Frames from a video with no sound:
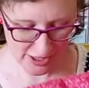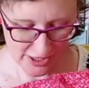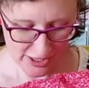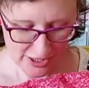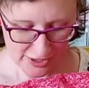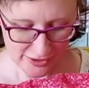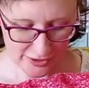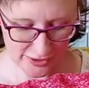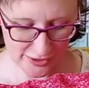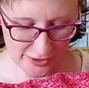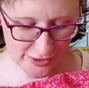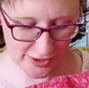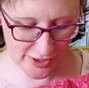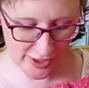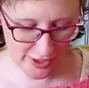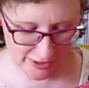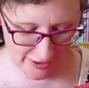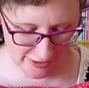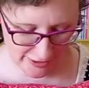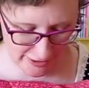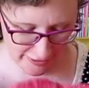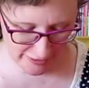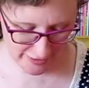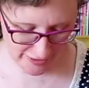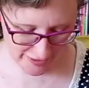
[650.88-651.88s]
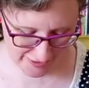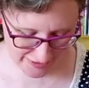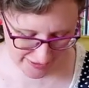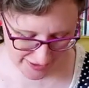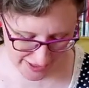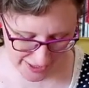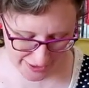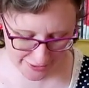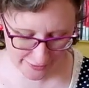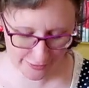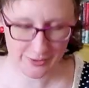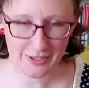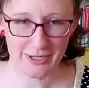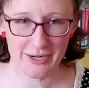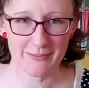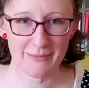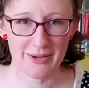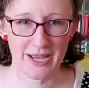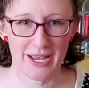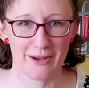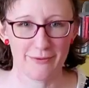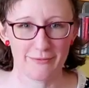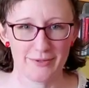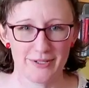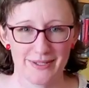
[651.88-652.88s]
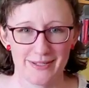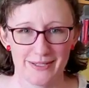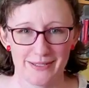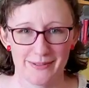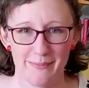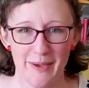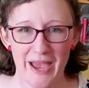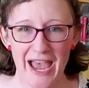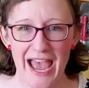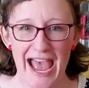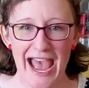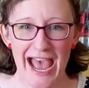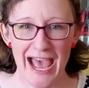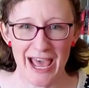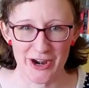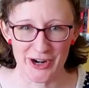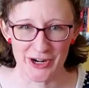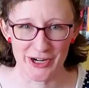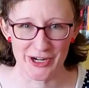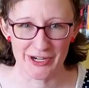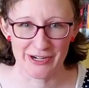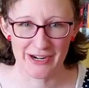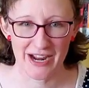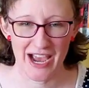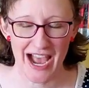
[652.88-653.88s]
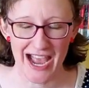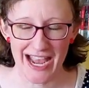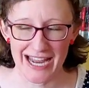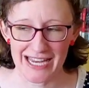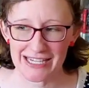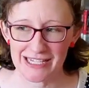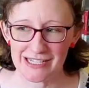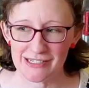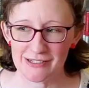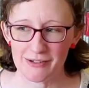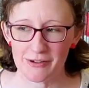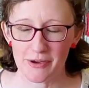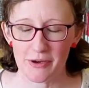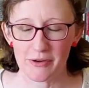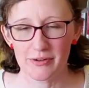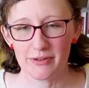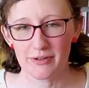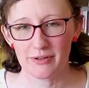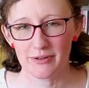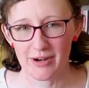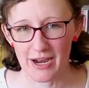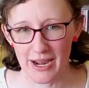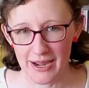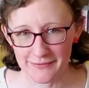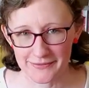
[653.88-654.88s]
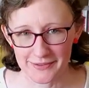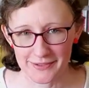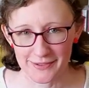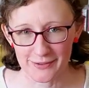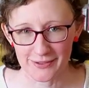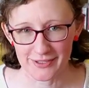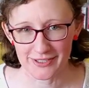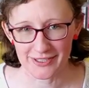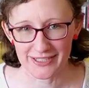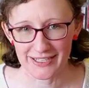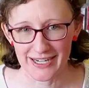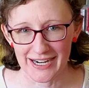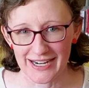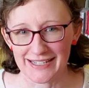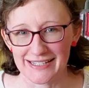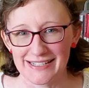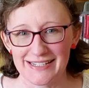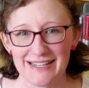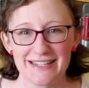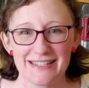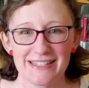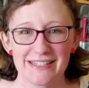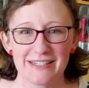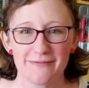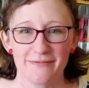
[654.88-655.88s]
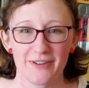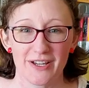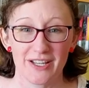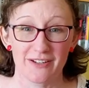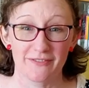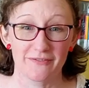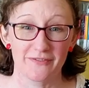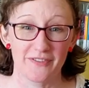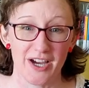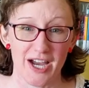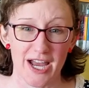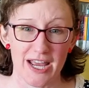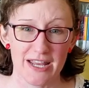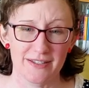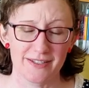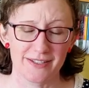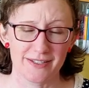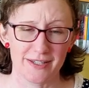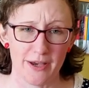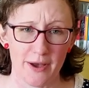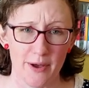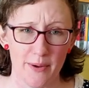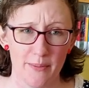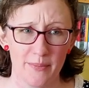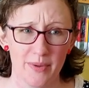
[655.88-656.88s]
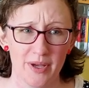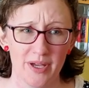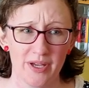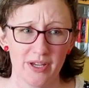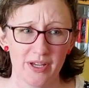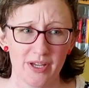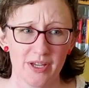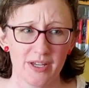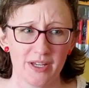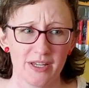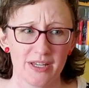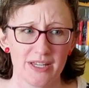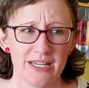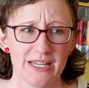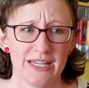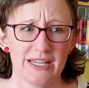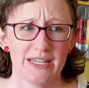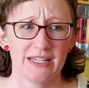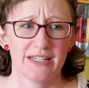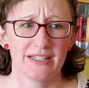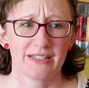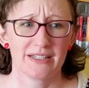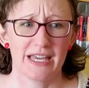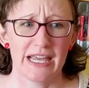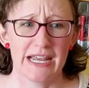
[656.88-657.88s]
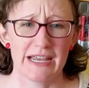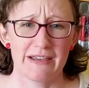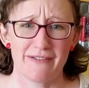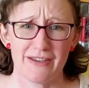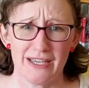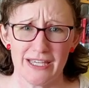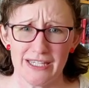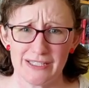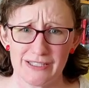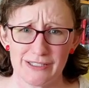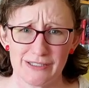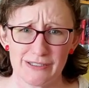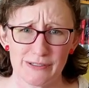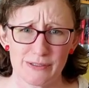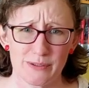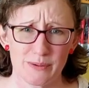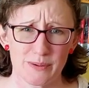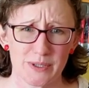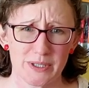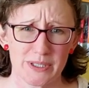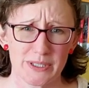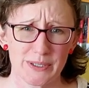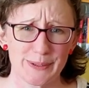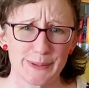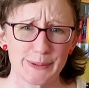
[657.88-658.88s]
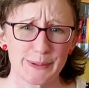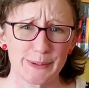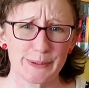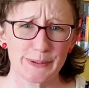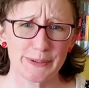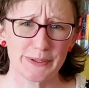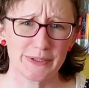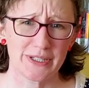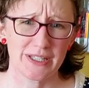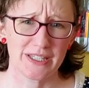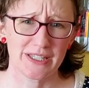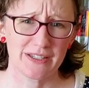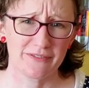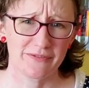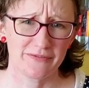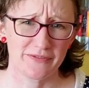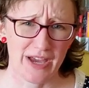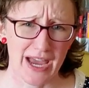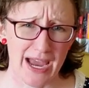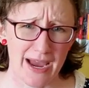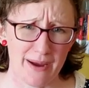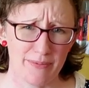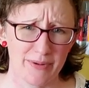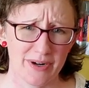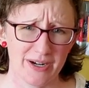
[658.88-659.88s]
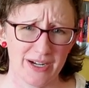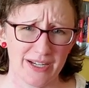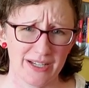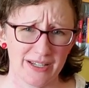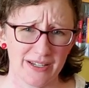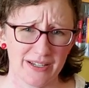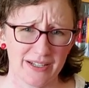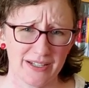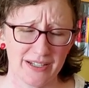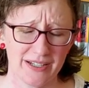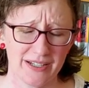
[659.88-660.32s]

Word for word: So that's where I'm at with this pattern. I need to go to the craft store. I need to see if I can find some kind of historical looking fabric.